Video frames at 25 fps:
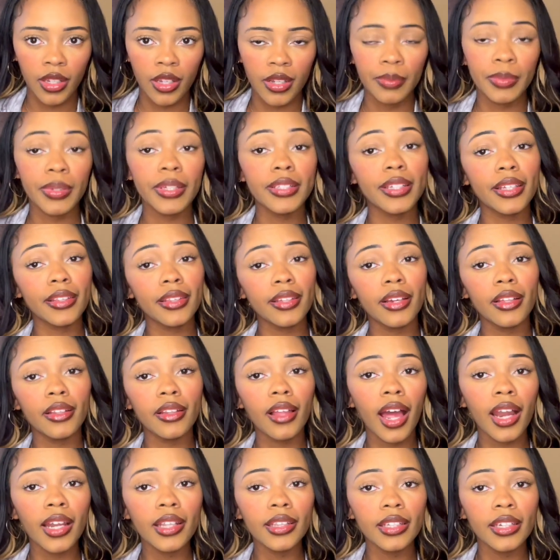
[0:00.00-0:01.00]
Because I think a
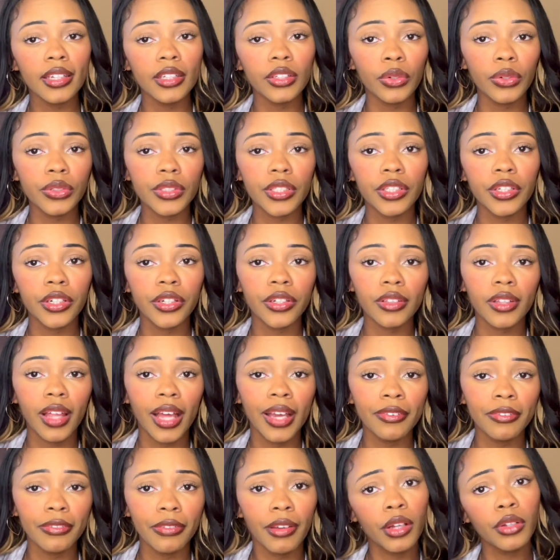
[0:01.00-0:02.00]
lot of the adults in her
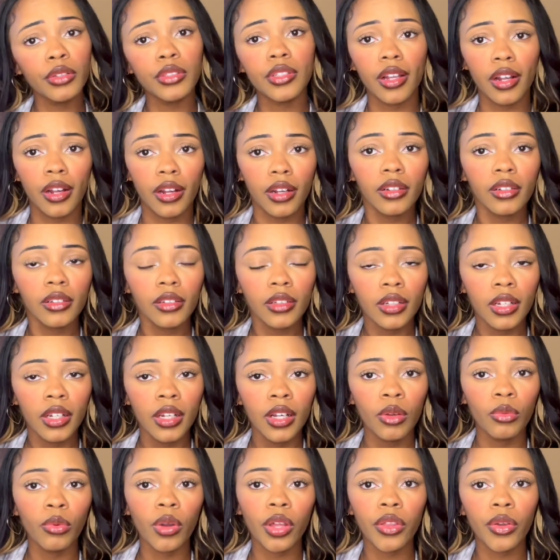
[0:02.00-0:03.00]
life failed her,
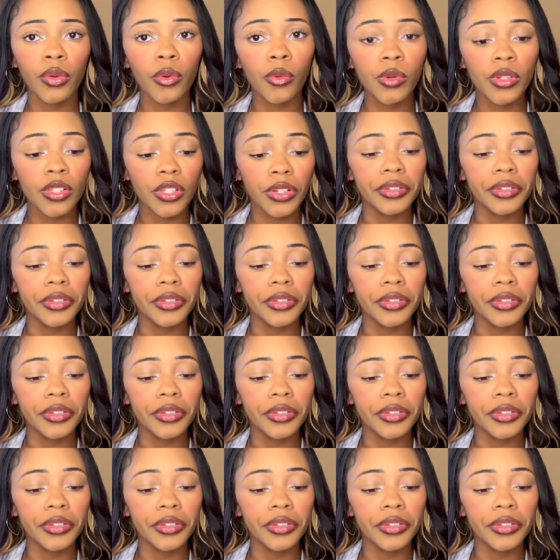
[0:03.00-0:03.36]
whether it was